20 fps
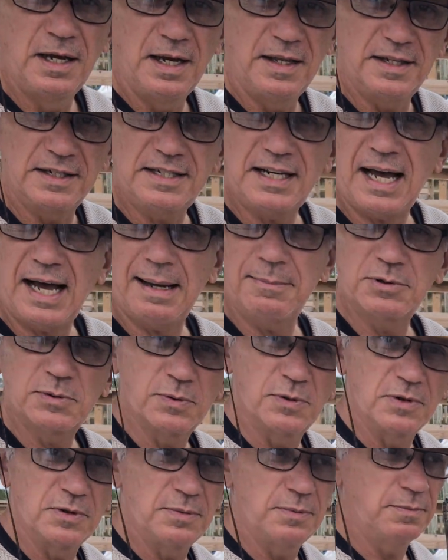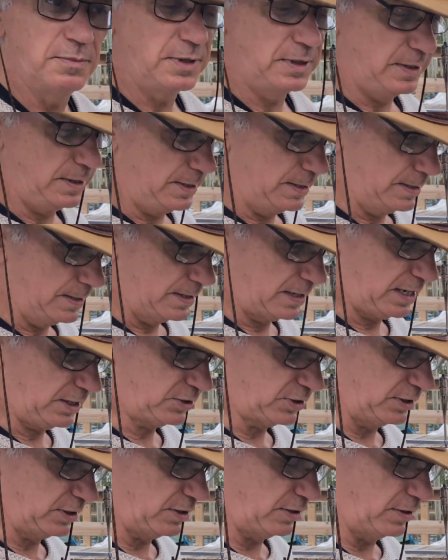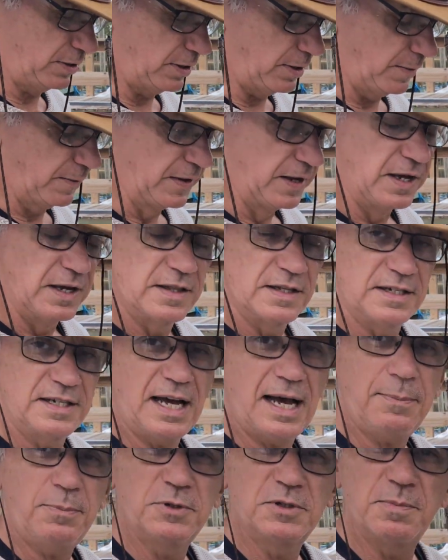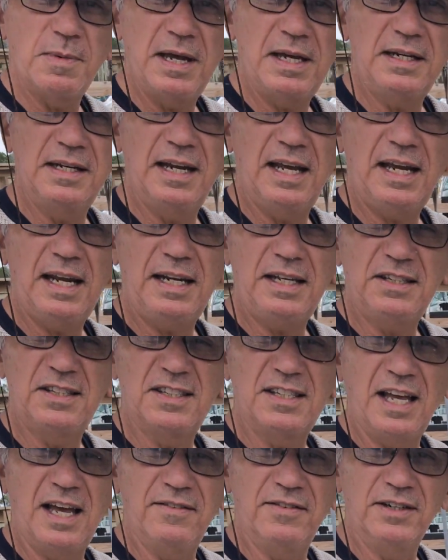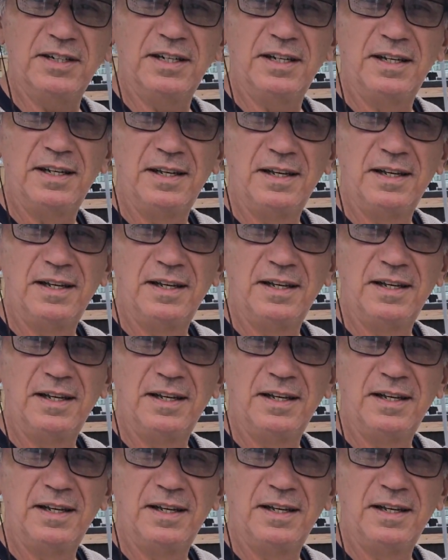and the tops were actually no, the top was made in 87.